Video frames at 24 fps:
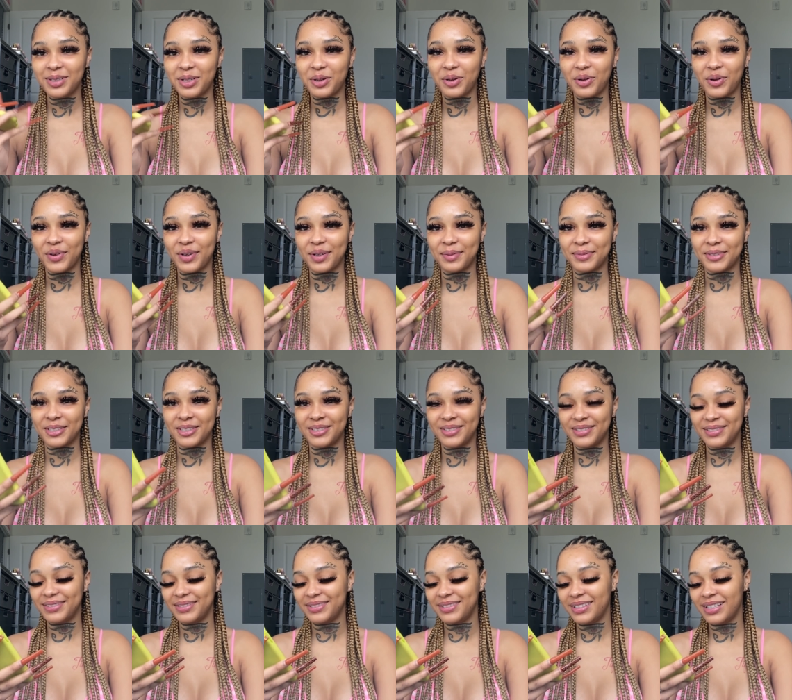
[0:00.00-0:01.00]

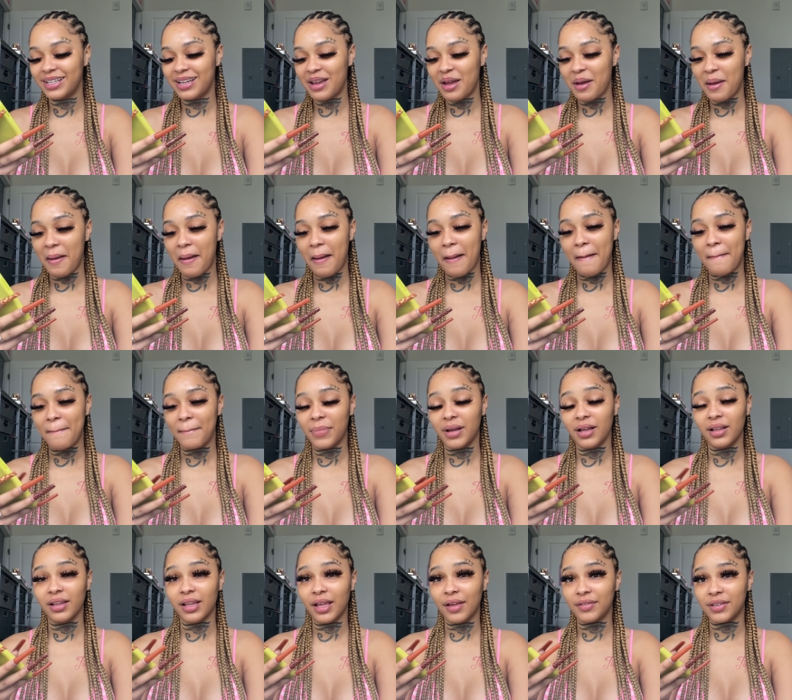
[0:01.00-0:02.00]
Horrible.
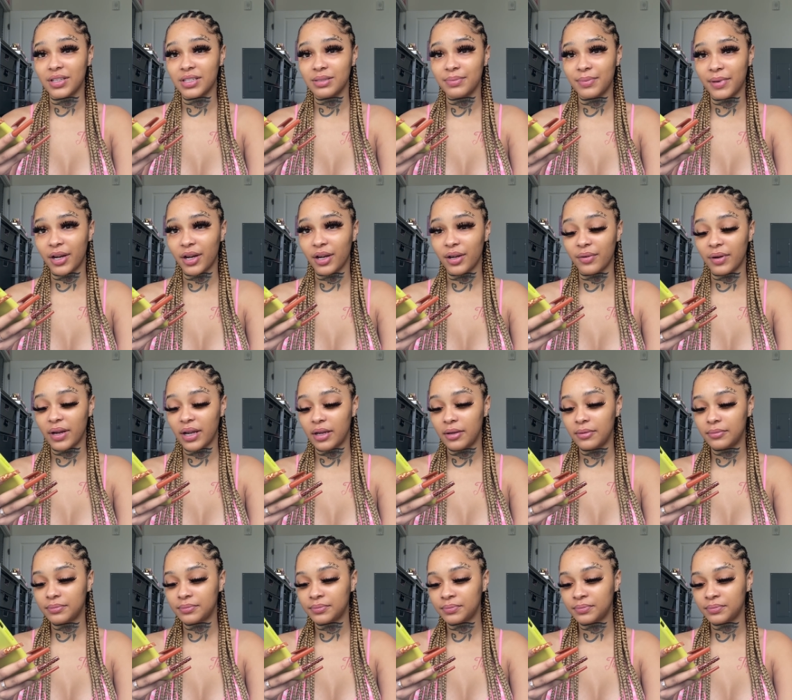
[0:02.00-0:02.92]
But life gets better, right?